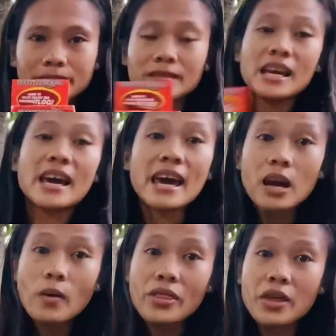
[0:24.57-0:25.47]
Egg
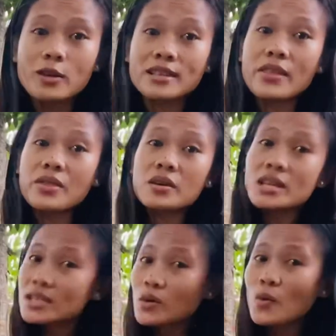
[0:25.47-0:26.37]
1000, the
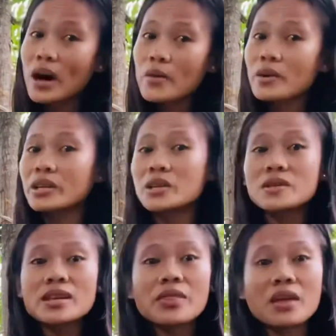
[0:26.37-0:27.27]
reason why we are
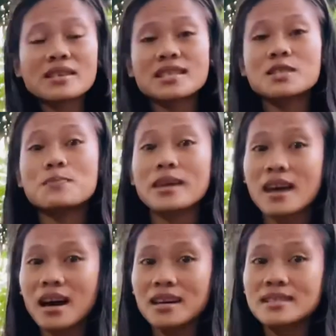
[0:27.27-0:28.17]
using this is
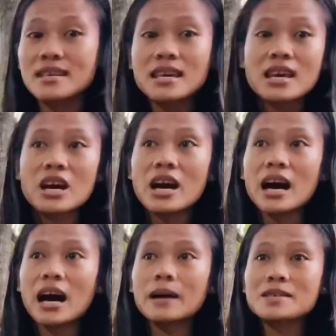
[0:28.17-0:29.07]
because
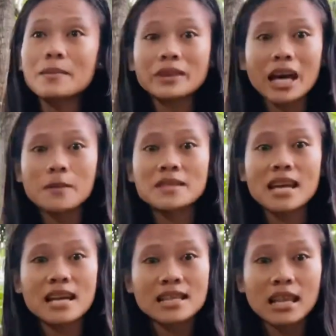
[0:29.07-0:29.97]
sometimes it
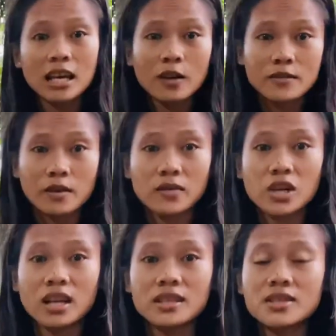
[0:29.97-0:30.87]
has a lot of soft
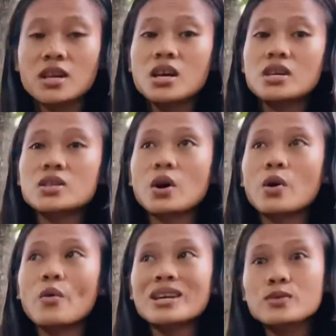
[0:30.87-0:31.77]
shells. So
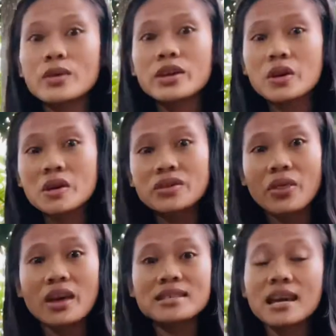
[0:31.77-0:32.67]
once we use
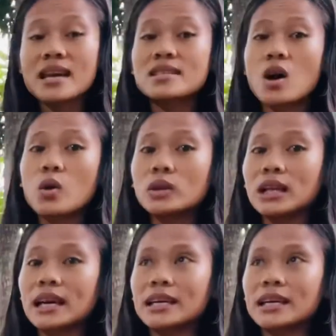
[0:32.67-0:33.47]
this, it's only like